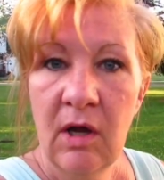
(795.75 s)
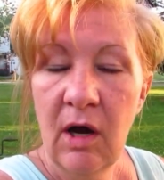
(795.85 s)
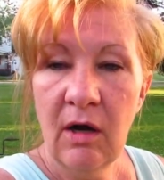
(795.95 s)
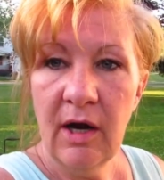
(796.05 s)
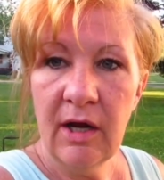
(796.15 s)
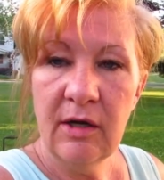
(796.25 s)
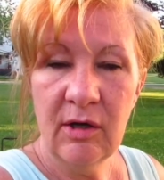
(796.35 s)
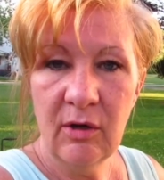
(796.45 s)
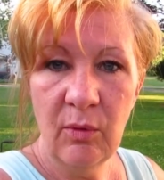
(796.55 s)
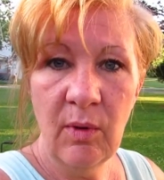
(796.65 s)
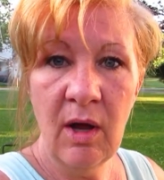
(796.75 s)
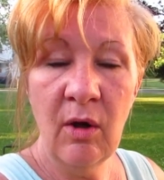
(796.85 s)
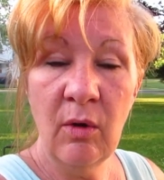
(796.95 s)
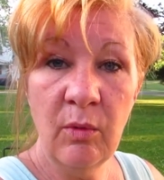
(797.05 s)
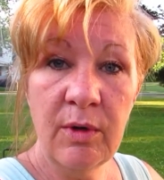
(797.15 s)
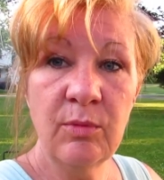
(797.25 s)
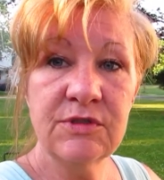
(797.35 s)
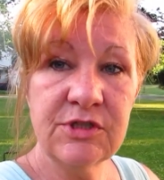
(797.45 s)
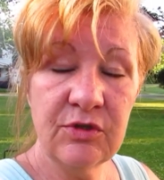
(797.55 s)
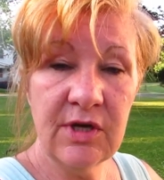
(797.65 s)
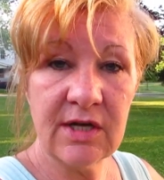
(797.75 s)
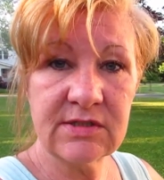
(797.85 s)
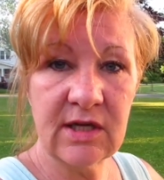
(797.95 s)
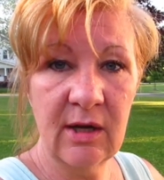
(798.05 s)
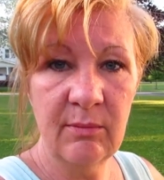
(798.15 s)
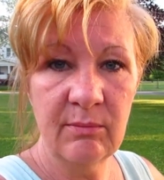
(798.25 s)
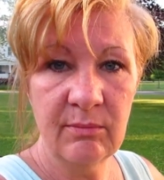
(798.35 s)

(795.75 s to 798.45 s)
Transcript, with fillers: All right, well, we will see you next time.